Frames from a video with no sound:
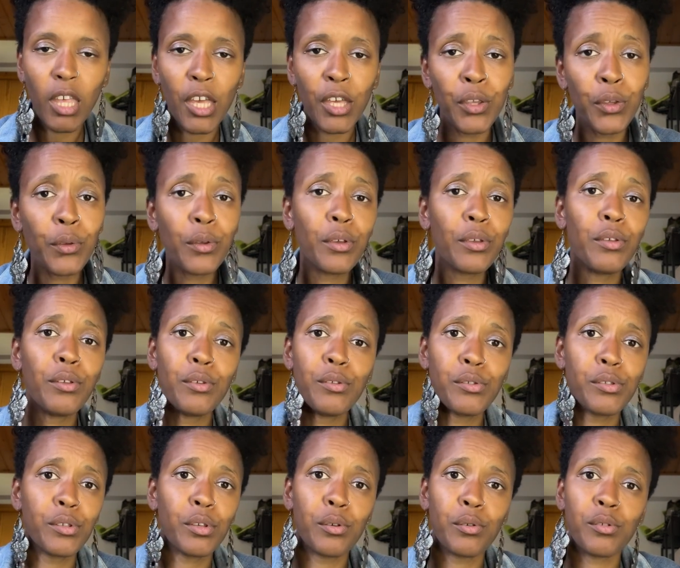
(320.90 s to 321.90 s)
you can use
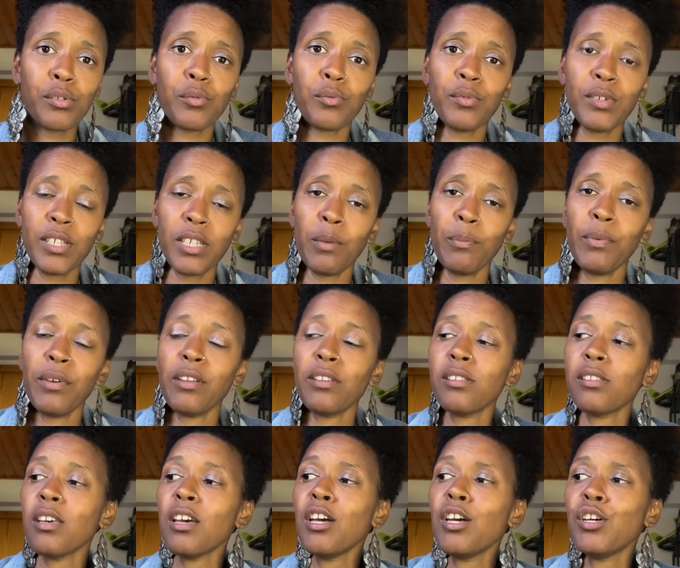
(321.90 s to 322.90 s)
those
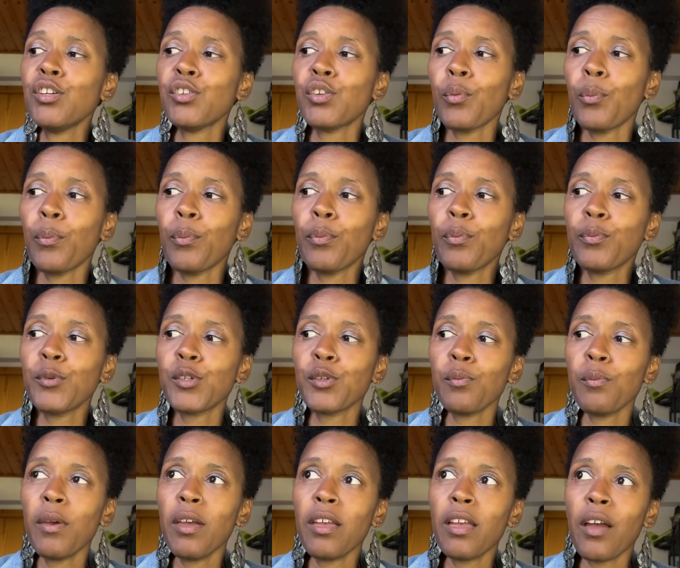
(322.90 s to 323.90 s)
recipients to
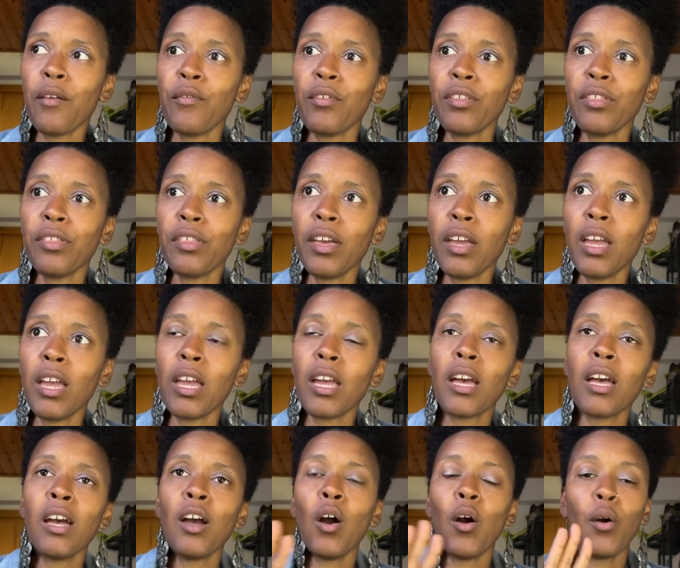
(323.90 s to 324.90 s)
make everything
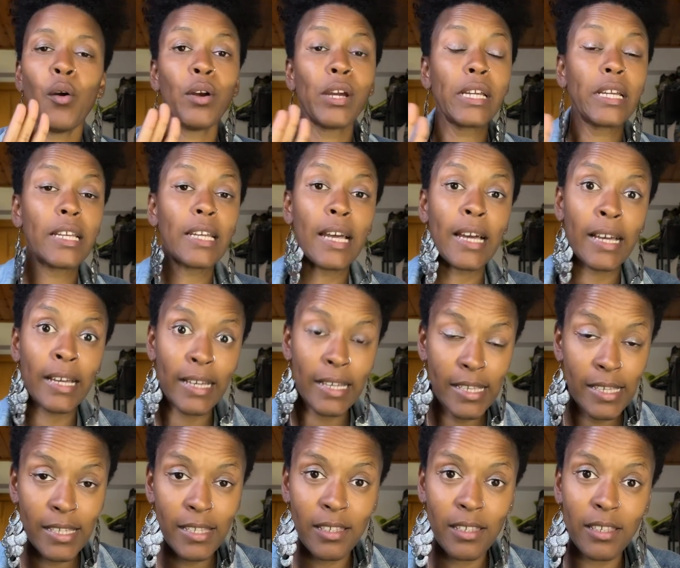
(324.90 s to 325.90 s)

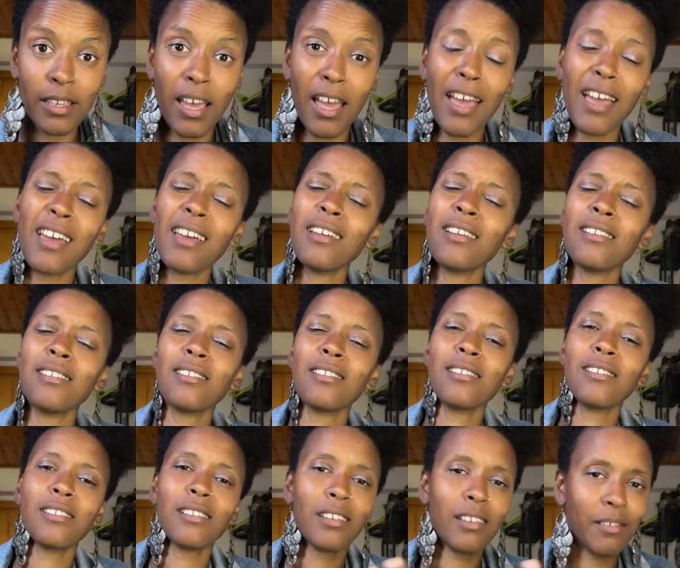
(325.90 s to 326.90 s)
organized,
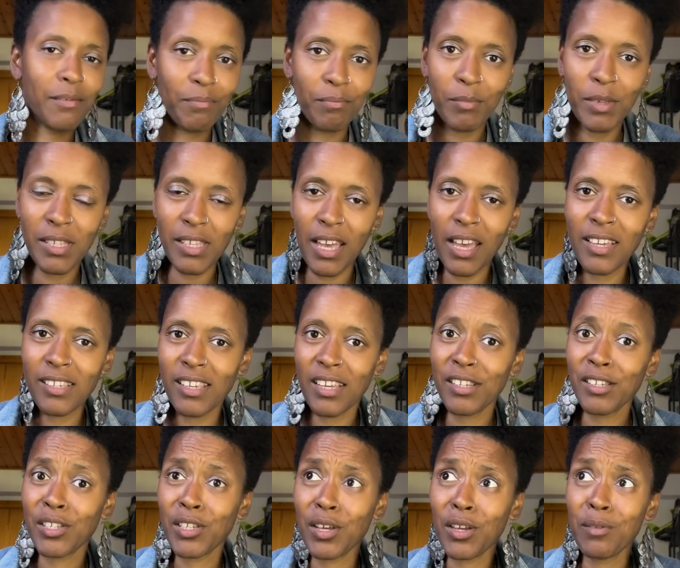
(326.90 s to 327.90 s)
and besides that,
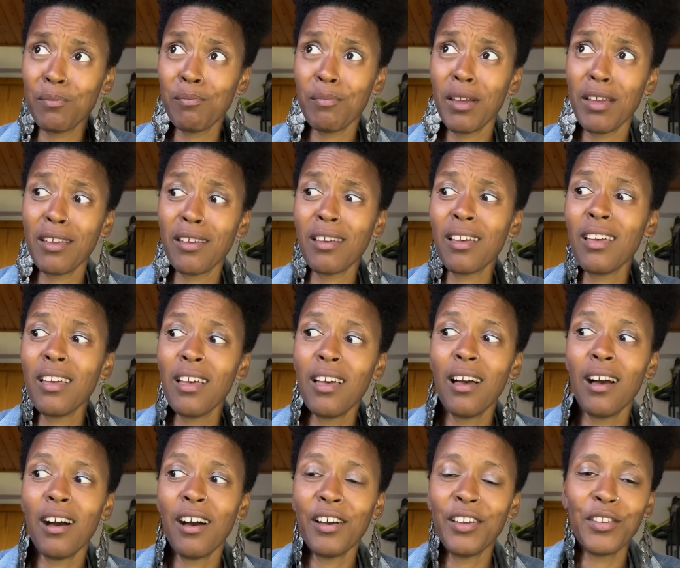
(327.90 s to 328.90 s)
it's gonna make
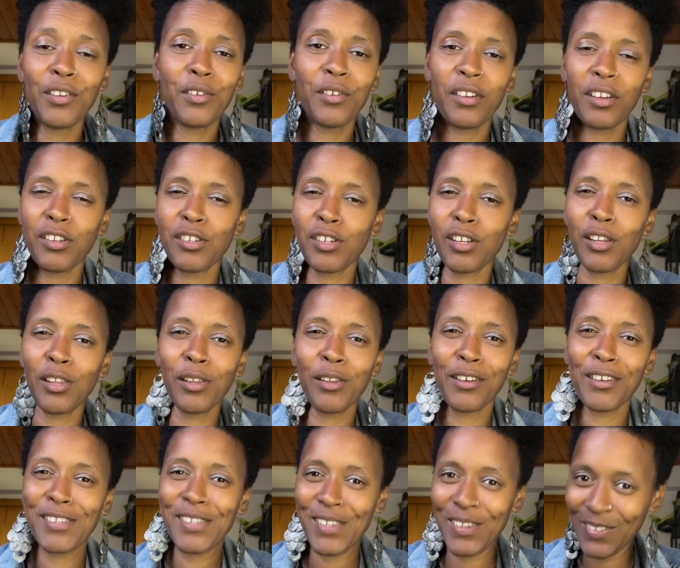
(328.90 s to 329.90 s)
your kitchen
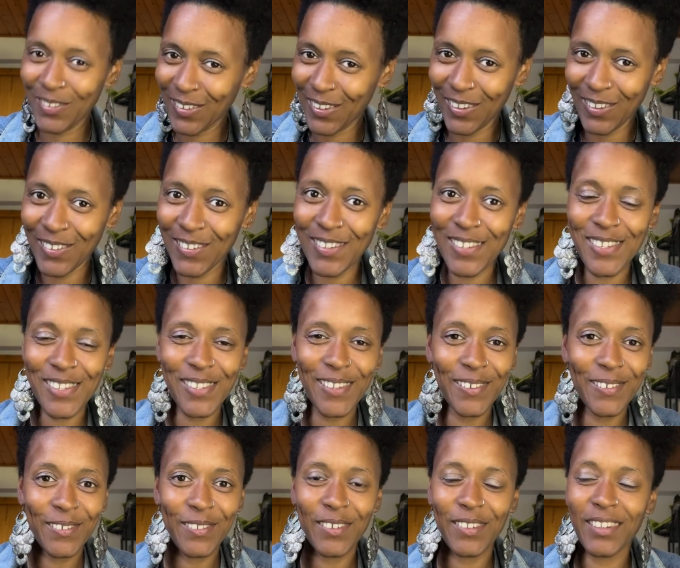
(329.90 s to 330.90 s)
look so cute,
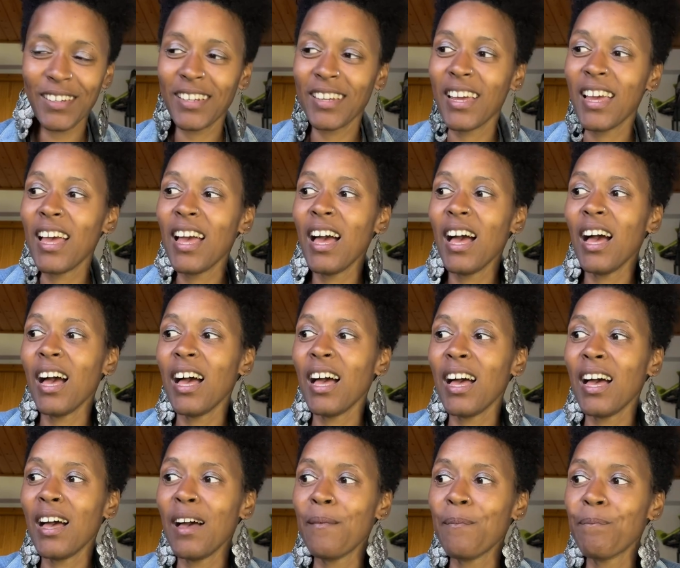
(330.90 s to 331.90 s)
so good,
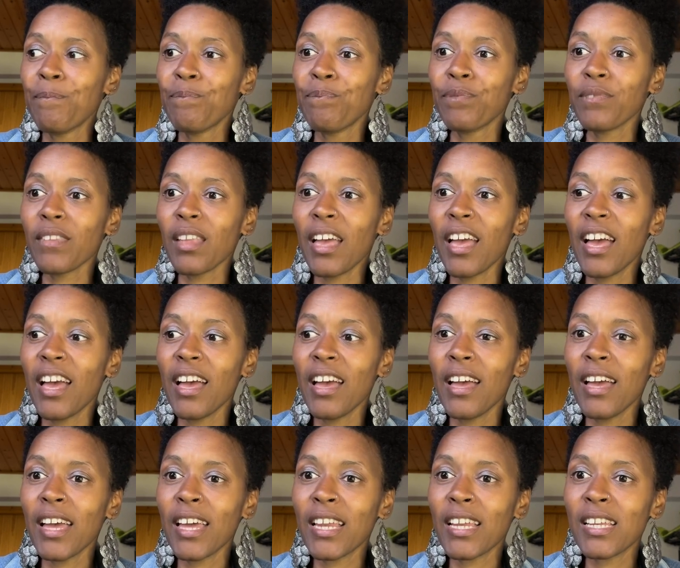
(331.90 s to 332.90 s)
and
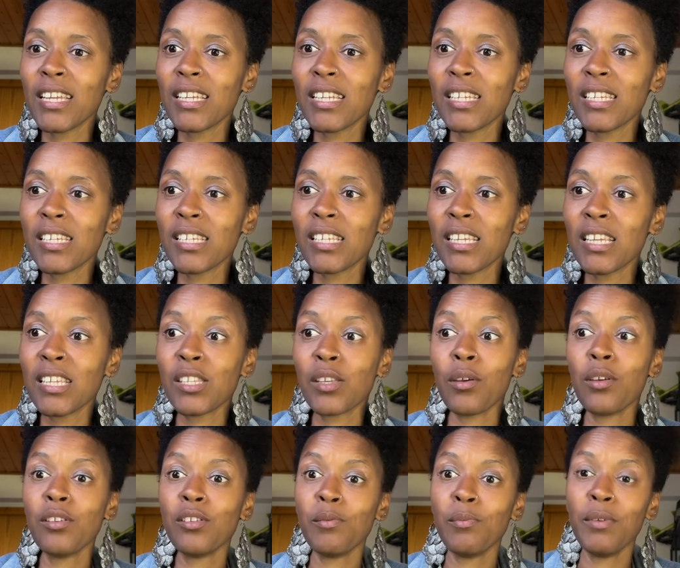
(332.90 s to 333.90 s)
it's
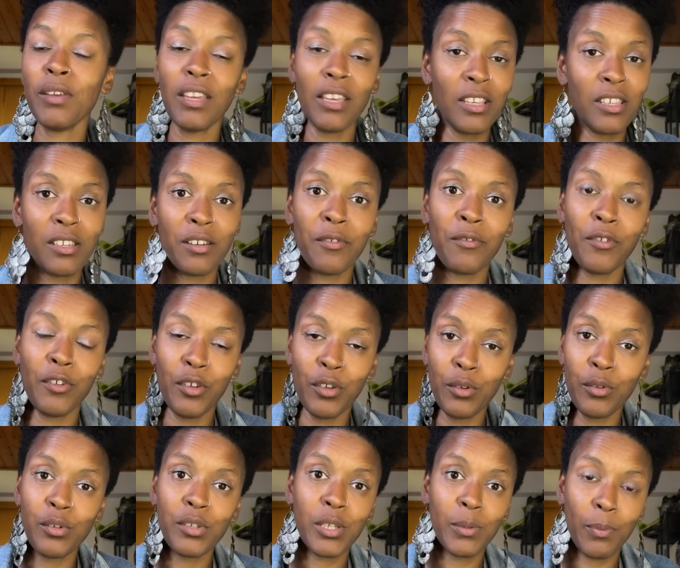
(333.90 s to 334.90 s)
going to be easier for you
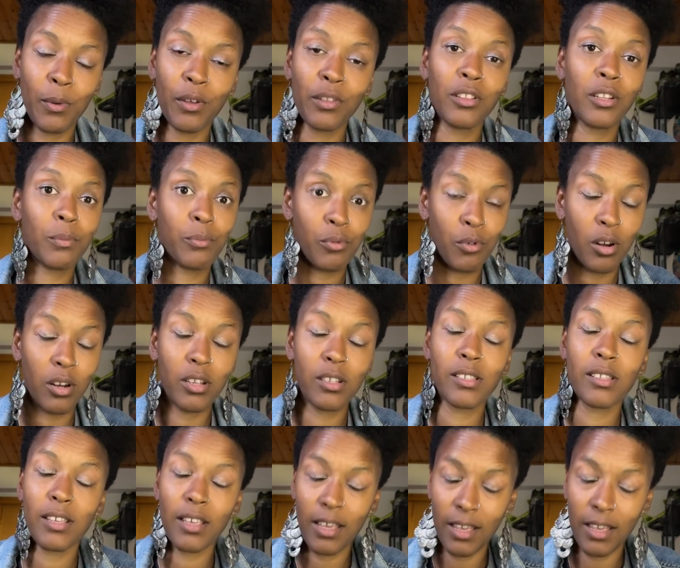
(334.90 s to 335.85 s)
to spot the products